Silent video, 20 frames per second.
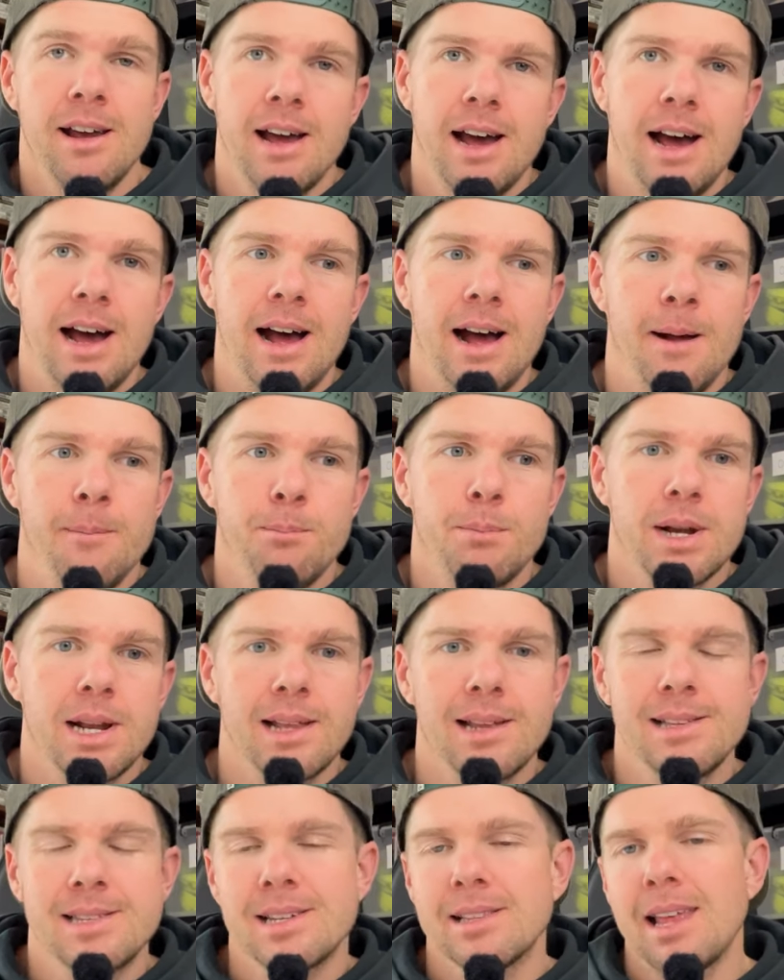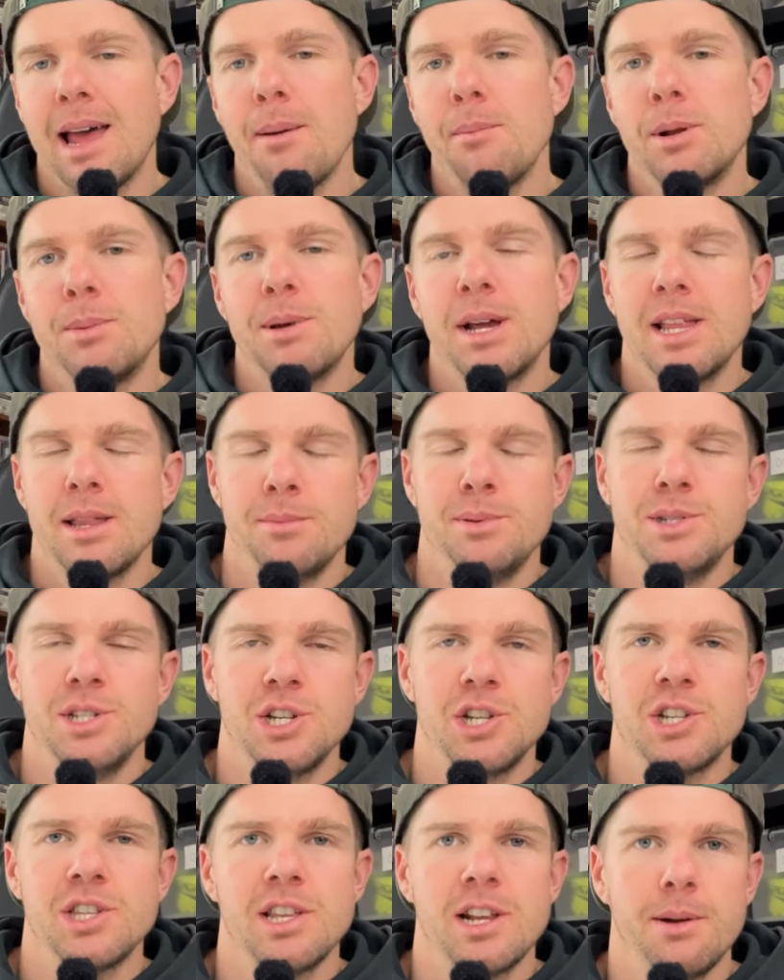Um, but it's allowed me to be in the
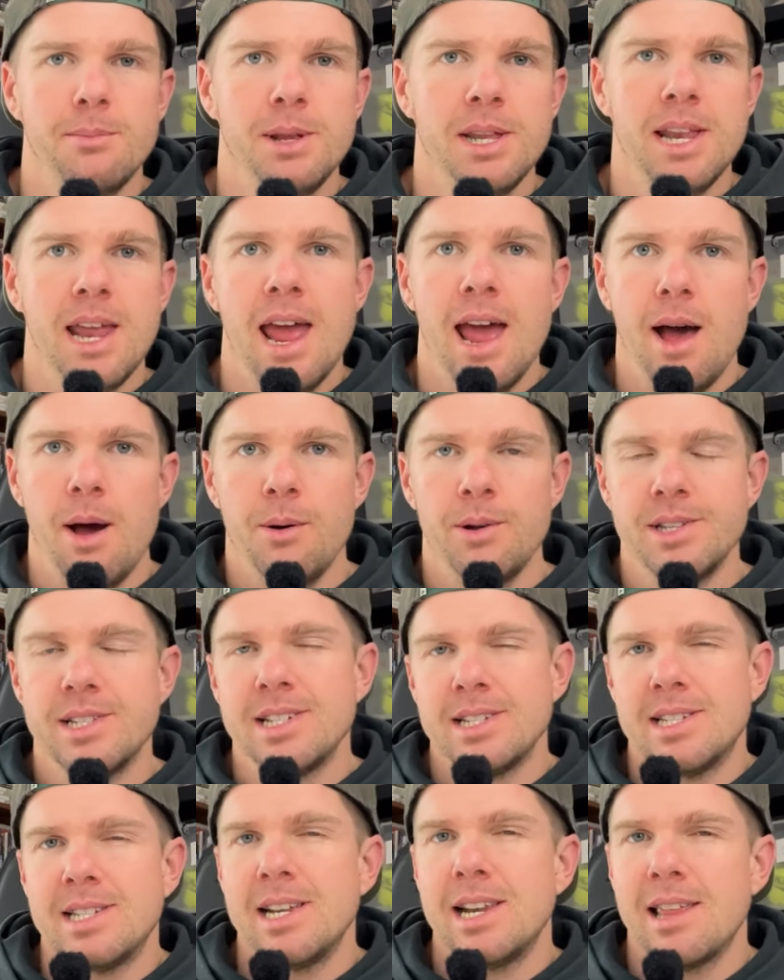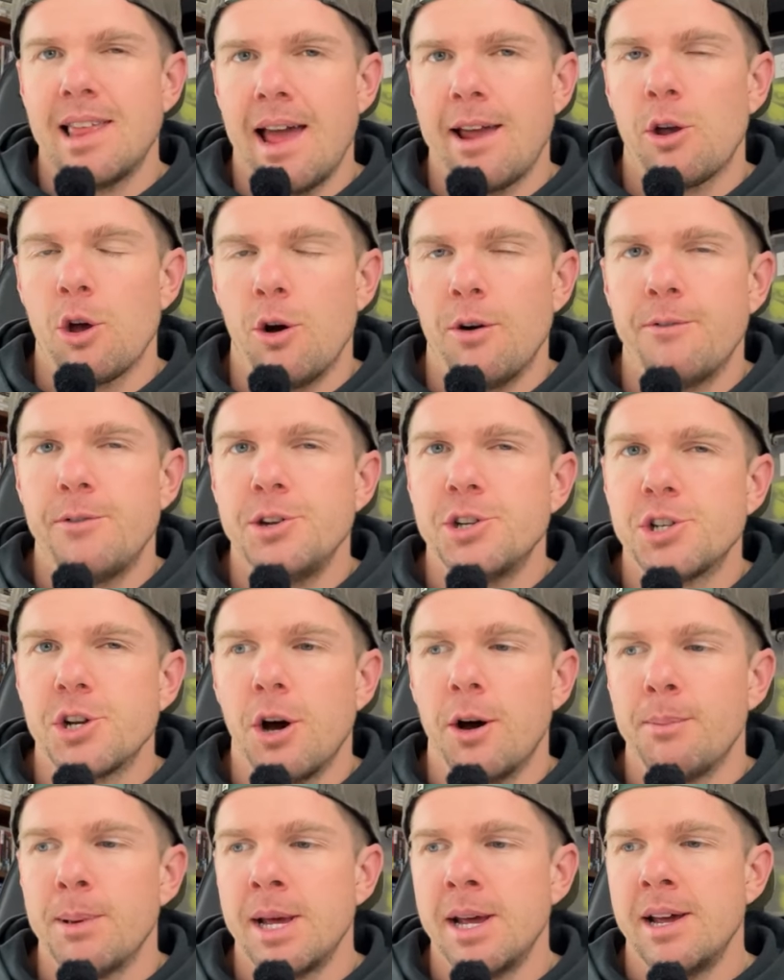position that I'm in now and to sit at that coffee
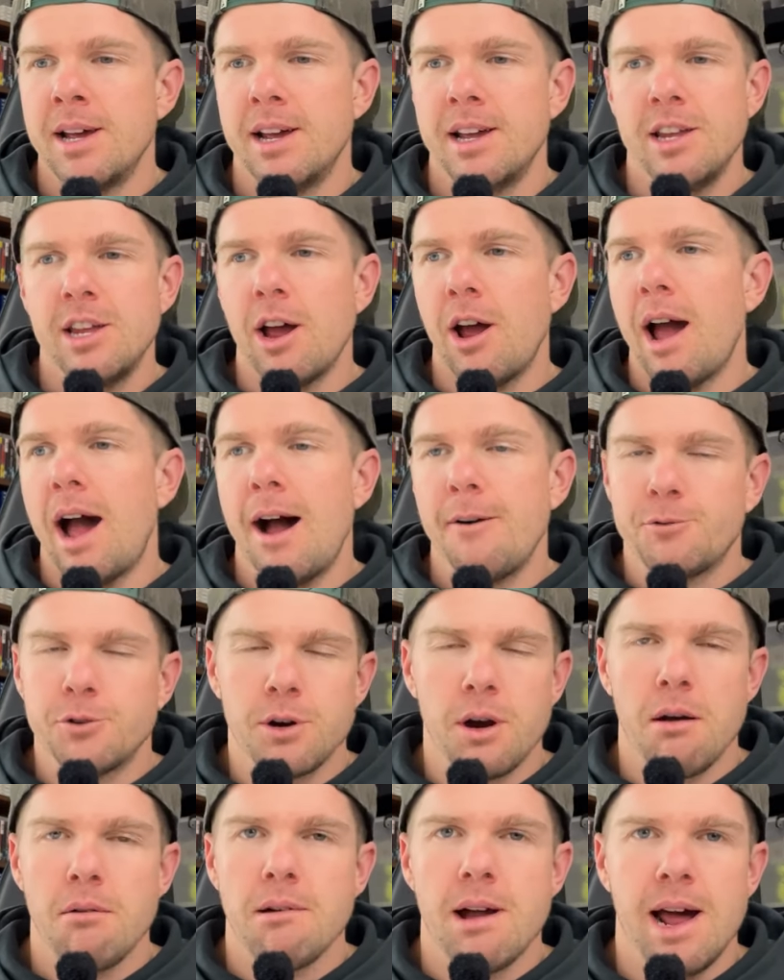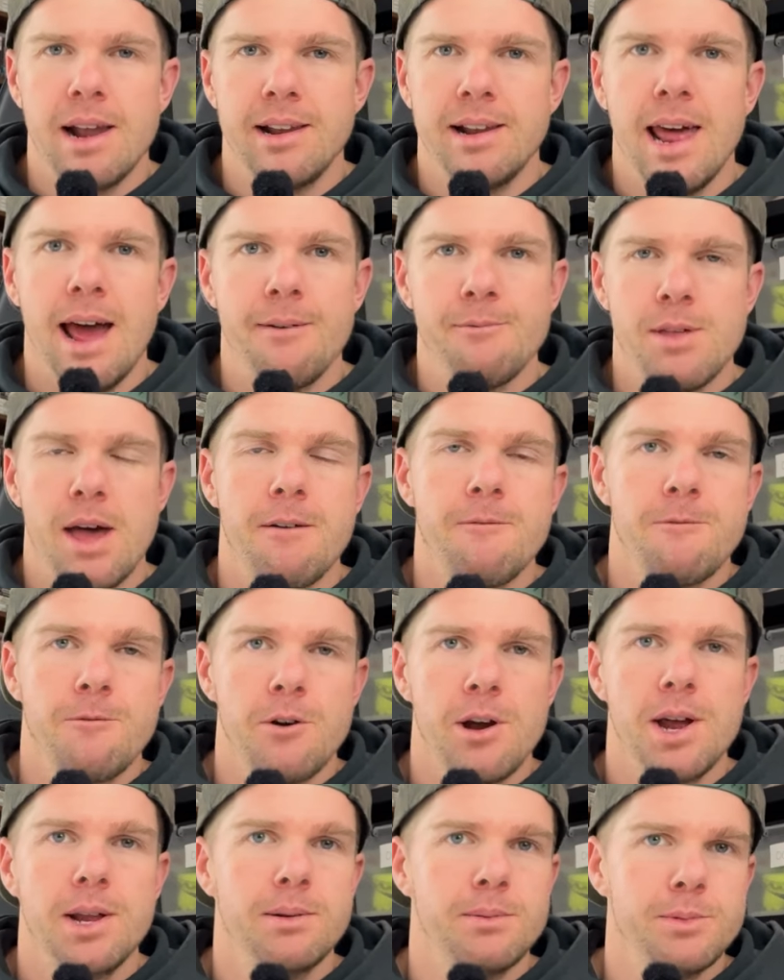shop, you know, after a run and have that
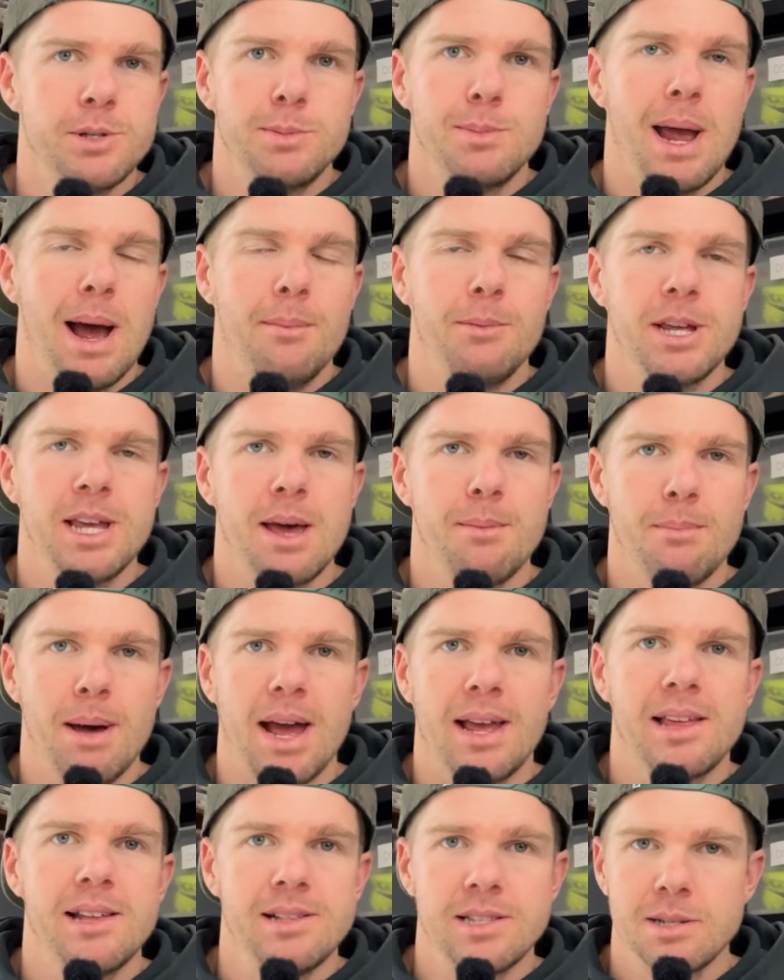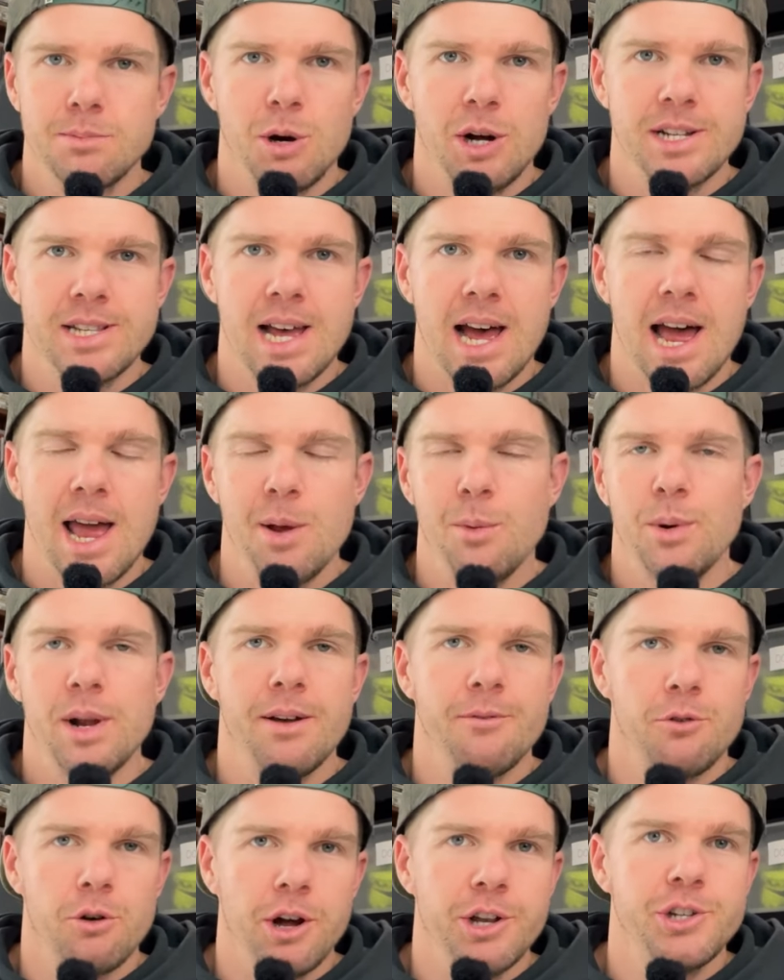freedom to be able to get back into my day
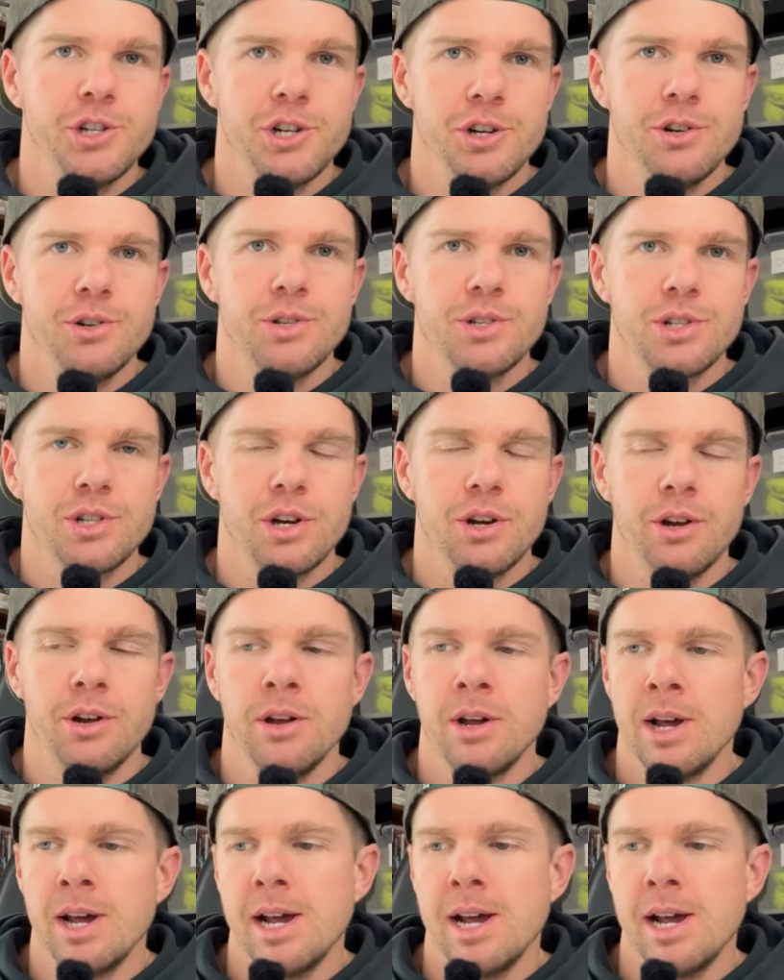whenever I choose to.